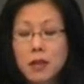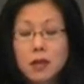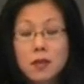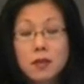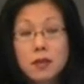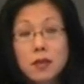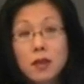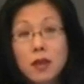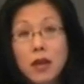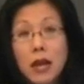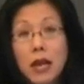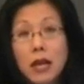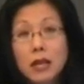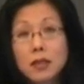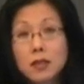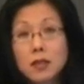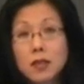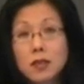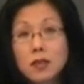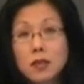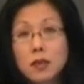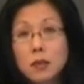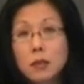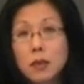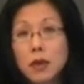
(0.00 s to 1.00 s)
because their
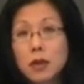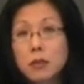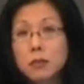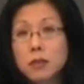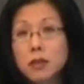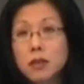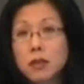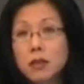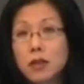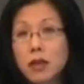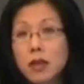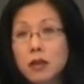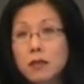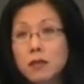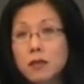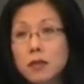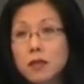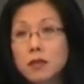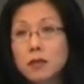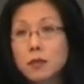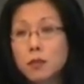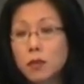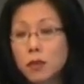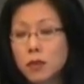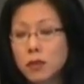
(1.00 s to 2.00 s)
access to public life
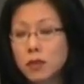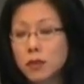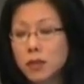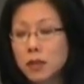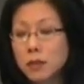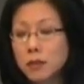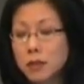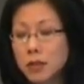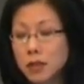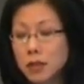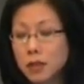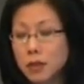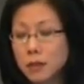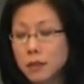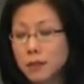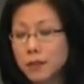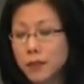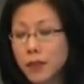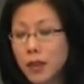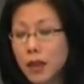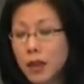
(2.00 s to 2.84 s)
is more limited.